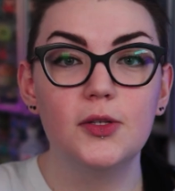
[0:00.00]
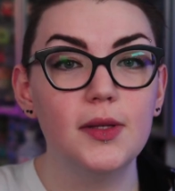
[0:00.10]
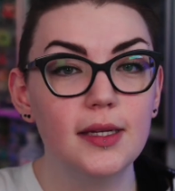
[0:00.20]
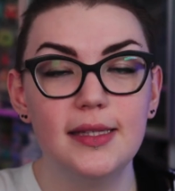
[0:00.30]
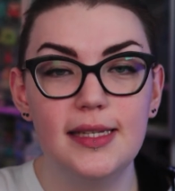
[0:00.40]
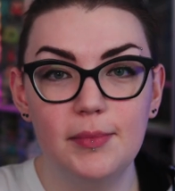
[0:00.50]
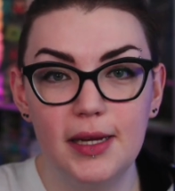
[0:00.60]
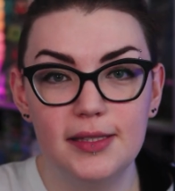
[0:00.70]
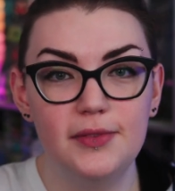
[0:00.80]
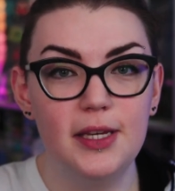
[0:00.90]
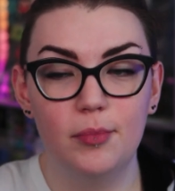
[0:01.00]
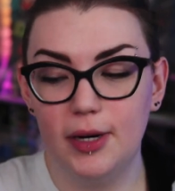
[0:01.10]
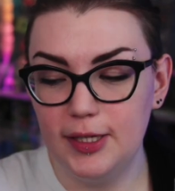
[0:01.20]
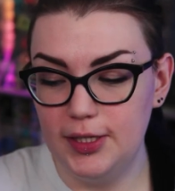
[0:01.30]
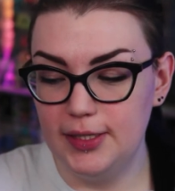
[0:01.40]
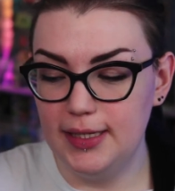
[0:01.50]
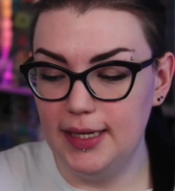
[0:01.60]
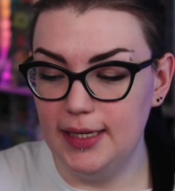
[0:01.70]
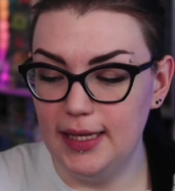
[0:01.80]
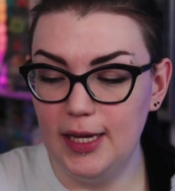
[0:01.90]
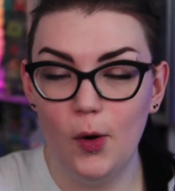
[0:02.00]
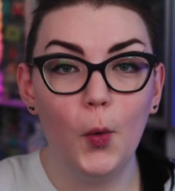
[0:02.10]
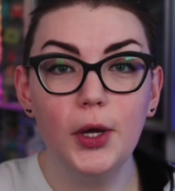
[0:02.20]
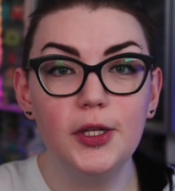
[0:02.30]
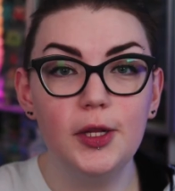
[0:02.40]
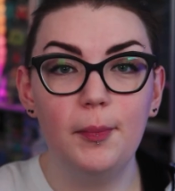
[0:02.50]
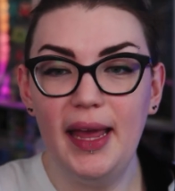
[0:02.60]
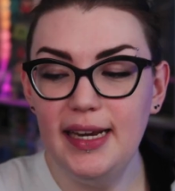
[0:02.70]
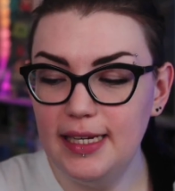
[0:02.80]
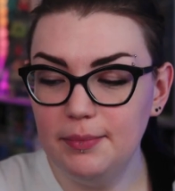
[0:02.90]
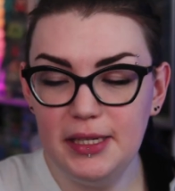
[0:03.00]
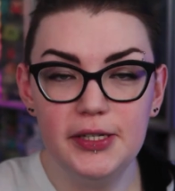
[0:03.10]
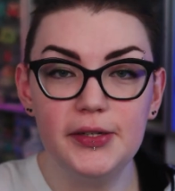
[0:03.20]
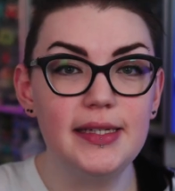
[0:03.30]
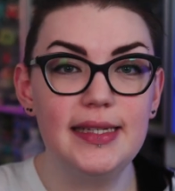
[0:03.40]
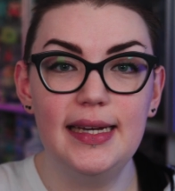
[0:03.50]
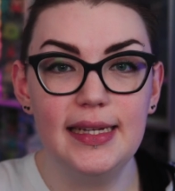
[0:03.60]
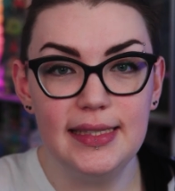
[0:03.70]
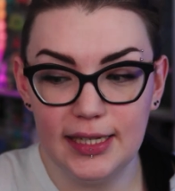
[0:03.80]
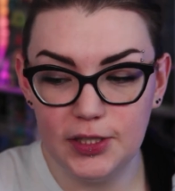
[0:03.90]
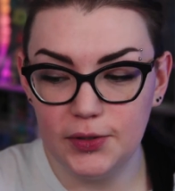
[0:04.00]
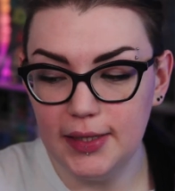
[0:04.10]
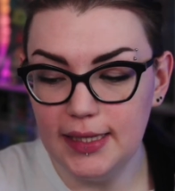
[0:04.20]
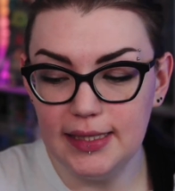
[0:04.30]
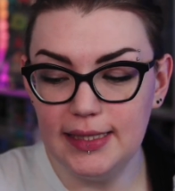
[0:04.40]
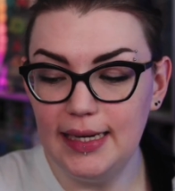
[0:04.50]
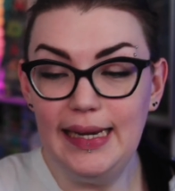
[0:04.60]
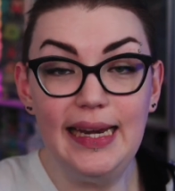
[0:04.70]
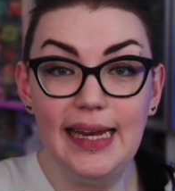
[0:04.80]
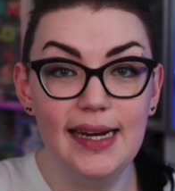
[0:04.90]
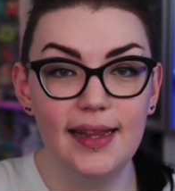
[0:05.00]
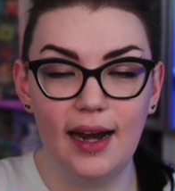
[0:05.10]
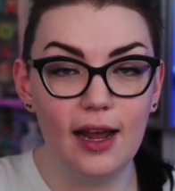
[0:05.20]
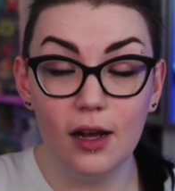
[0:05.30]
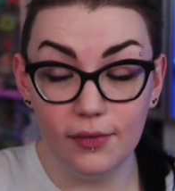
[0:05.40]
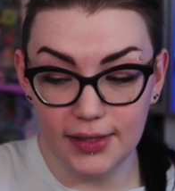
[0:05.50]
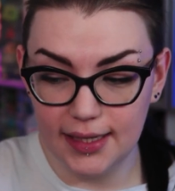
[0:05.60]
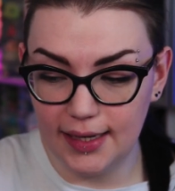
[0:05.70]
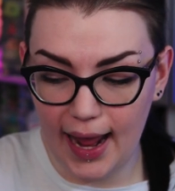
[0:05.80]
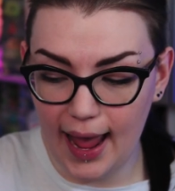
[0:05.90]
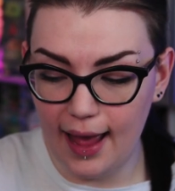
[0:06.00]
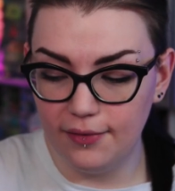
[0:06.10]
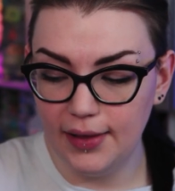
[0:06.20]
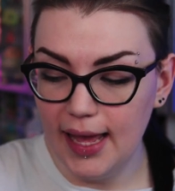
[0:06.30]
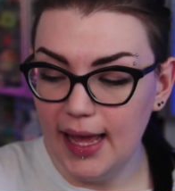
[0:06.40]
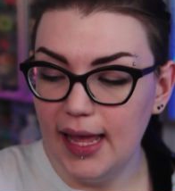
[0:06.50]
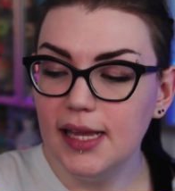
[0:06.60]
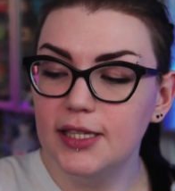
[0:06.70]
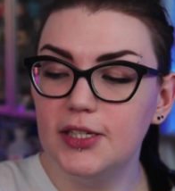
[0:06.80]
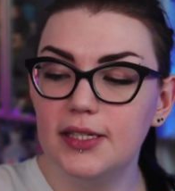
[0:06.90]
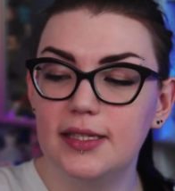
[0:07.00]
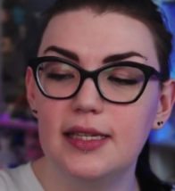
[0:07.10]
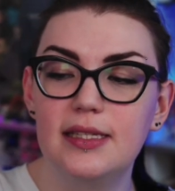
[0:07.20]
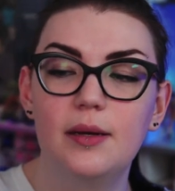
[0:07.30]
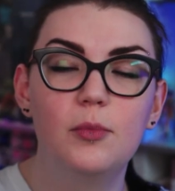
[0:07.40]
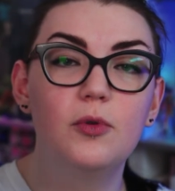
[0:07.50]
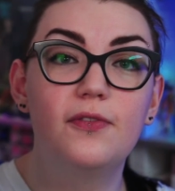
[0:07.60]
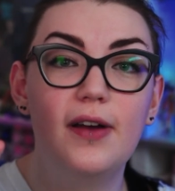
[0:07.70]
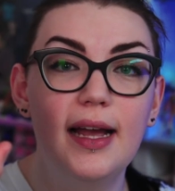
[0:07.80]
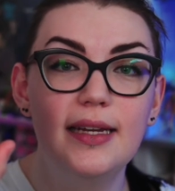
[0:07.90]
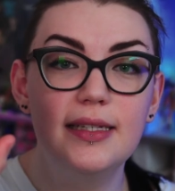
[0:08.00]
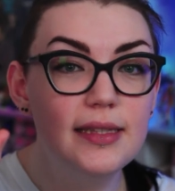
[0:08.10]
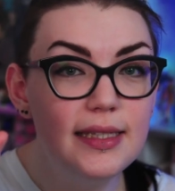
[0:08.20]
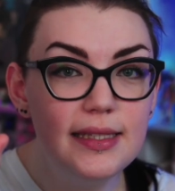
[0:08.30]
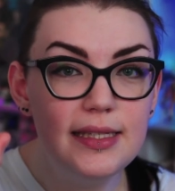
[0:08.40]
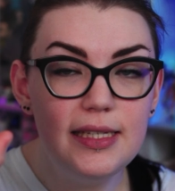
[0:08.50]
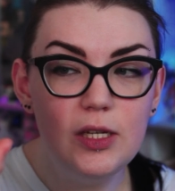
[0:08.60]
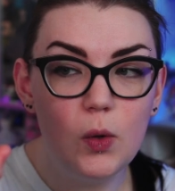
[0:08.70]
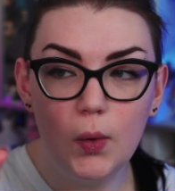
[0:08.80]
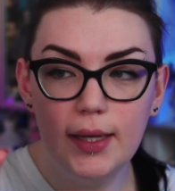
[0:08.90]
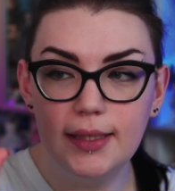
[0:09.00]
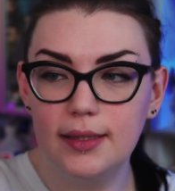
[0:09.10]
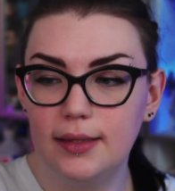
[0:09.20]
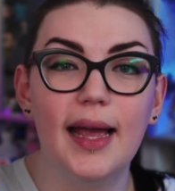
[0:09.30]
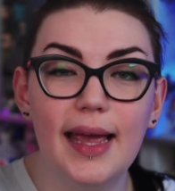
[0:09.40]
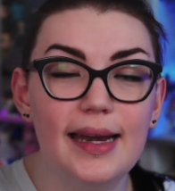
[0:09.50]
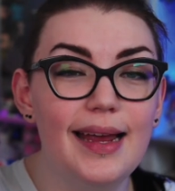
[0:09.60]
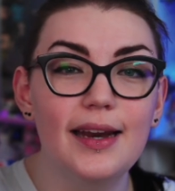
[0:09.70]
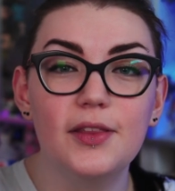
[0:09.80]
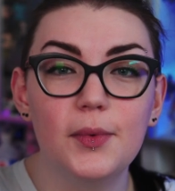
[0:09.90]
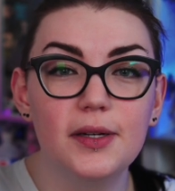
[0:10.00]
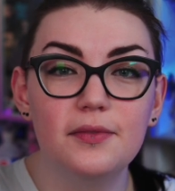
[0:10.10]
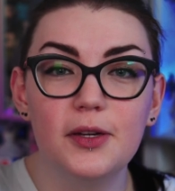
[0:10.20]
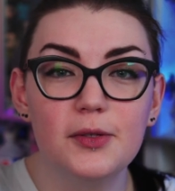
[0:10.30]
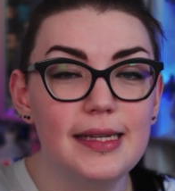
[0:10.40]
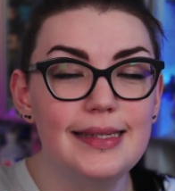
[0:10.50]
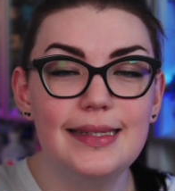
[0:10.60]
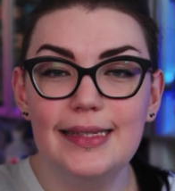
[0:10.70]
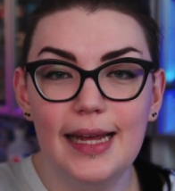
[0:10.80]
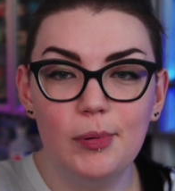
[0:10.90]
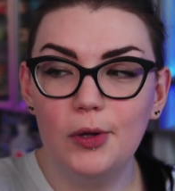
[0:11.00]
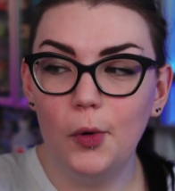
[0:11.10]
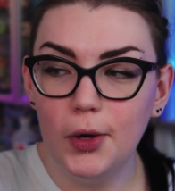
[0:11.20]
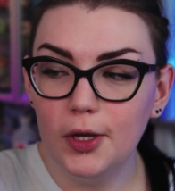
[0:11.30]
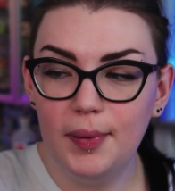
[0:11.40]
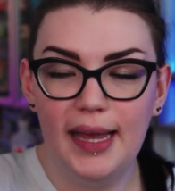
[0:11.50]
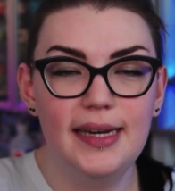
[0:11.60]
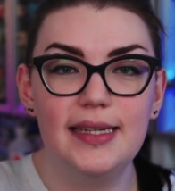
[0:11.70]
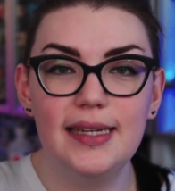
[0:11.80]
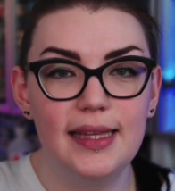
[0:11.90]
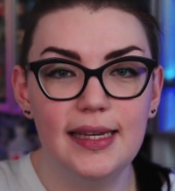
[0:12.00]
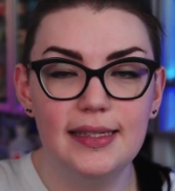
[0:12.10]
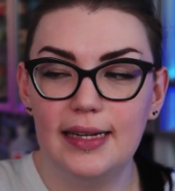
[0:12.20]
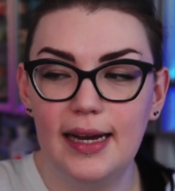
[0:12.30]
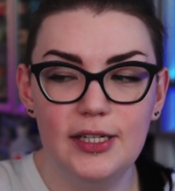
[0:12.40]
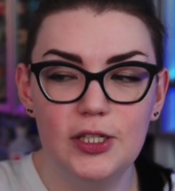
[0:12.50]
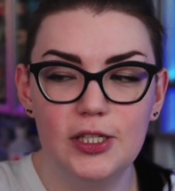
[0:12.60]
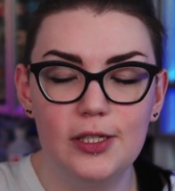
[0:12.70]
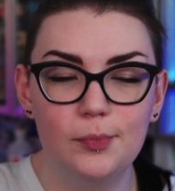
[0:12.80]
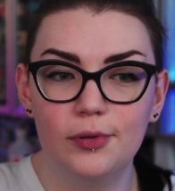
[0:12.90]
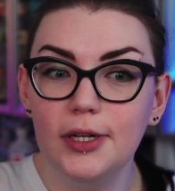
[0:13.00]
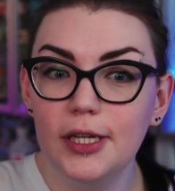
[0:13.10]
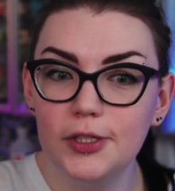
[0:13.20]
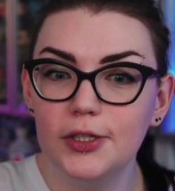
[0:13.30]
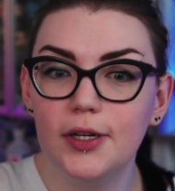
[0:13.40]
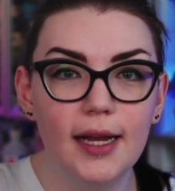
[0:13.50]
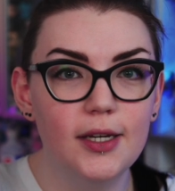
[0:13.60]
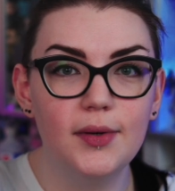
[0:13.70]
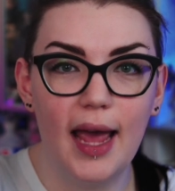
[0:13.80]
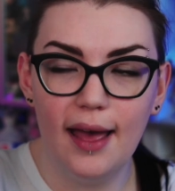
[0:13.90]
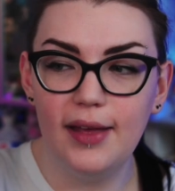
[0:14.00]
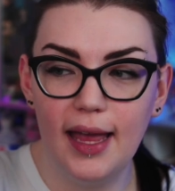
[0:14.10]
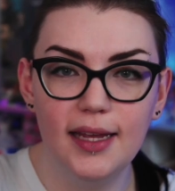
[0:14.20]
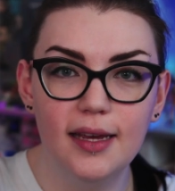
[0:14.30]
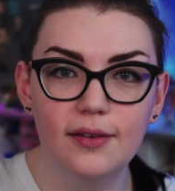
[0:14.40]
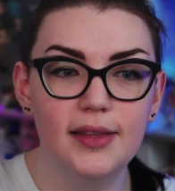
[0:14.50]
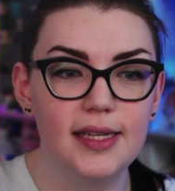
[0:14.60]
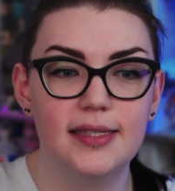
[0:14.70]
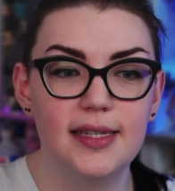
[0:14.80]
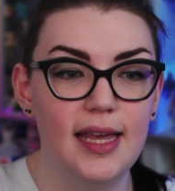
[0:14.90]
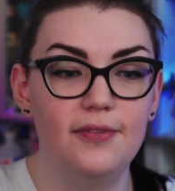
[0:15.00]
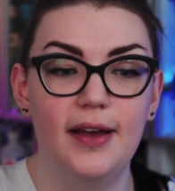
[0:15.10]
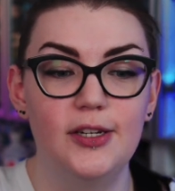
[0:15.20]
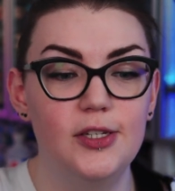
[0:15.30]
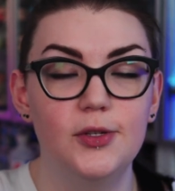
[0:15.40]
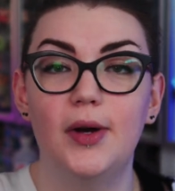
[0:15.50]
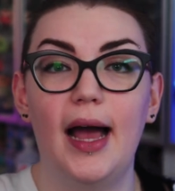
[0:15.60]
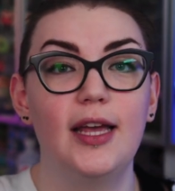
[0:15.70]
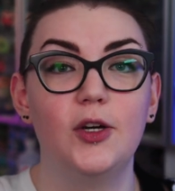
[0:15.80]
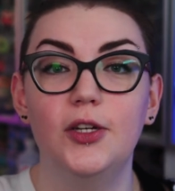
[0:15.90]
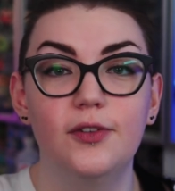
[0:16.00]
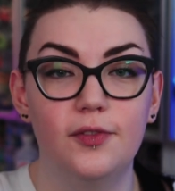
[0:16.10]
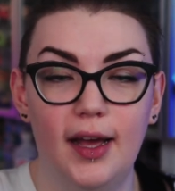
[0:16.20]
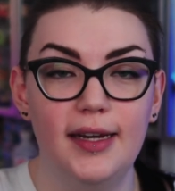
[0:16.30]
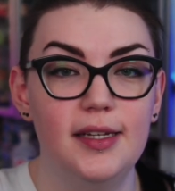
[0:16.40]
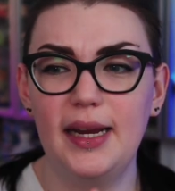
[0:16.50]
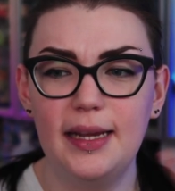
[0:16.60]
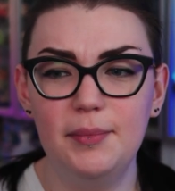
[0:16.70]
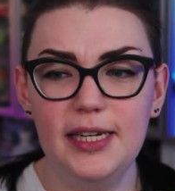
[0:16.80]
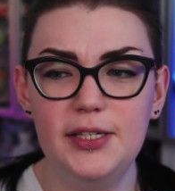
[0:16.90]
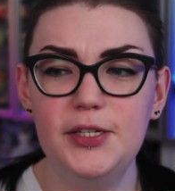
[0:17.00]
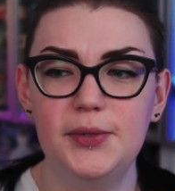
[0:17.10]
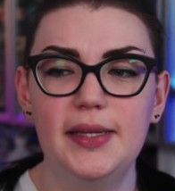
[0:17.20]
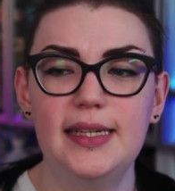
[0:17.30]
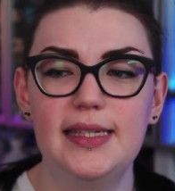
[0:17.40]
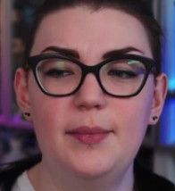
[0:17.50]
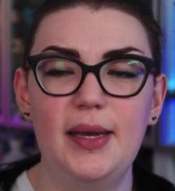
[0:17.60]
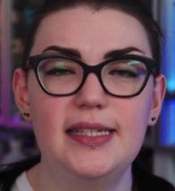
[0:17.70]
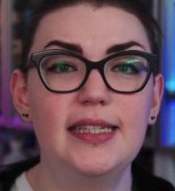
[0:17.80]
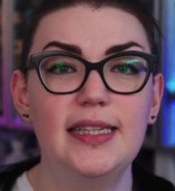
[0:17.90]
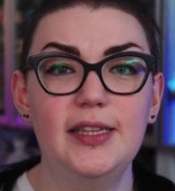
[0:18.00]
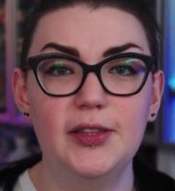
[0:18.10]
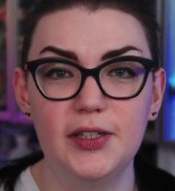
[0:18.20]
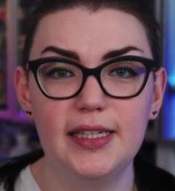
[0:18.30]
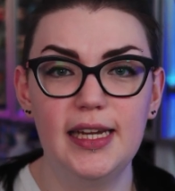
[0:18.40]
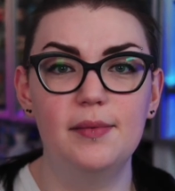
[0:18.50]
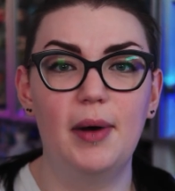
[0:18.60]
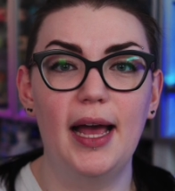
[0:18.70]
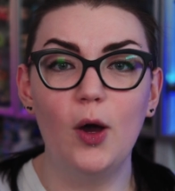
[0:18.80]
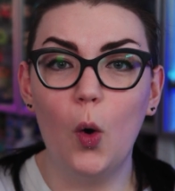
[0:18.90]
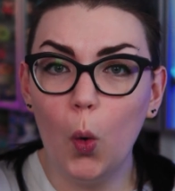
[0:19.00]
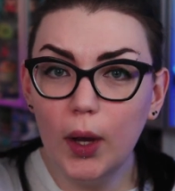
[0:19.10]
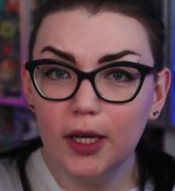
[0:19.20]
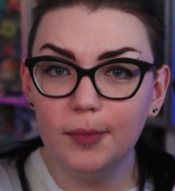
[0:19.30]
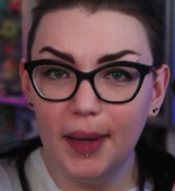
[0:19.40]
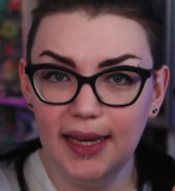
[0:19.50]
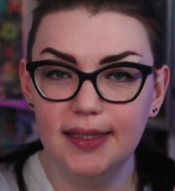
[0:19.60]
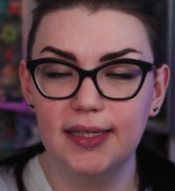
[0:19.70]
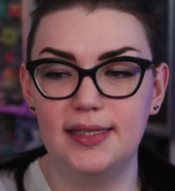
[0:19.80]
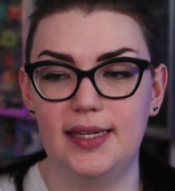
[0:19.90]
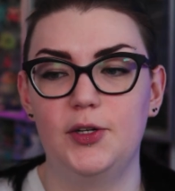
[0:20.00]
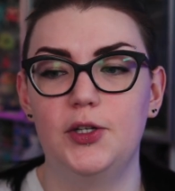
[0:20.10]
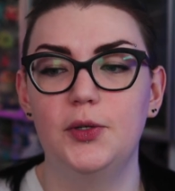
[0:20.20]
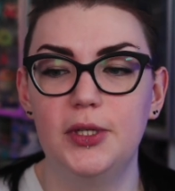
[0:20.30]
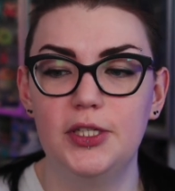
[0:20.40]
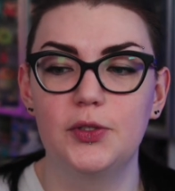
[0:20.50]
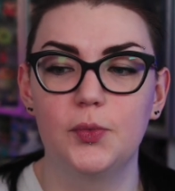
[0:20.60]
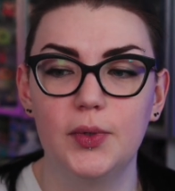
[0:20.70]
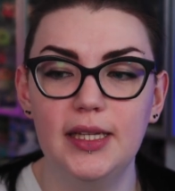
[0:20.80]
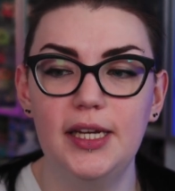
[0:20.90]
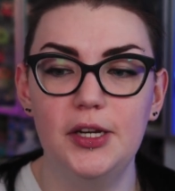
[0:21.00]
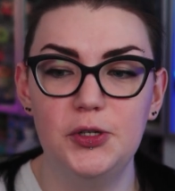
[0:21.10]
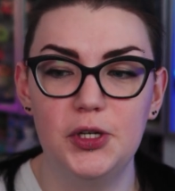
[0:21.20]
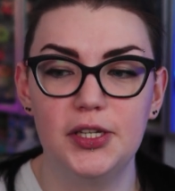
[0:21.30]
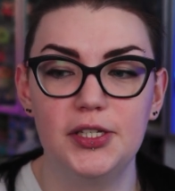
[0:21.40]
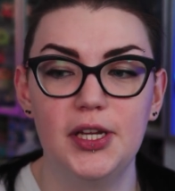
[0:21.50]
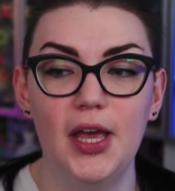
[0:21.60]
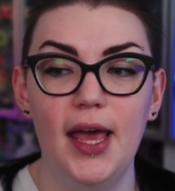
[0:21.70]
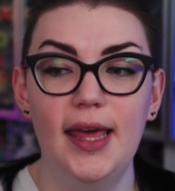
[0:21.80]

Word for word: So along the same lines of the brushes in the oil painting materials and accessories need that I all of a sudden sudden have is just some refined linseed oil. Again, another one of those staple oil painting things that I just pretty sure I don't have any of this. If I do, I couldn't find it. When I committed to doing this, I basically looked in my oil painting section, which is really just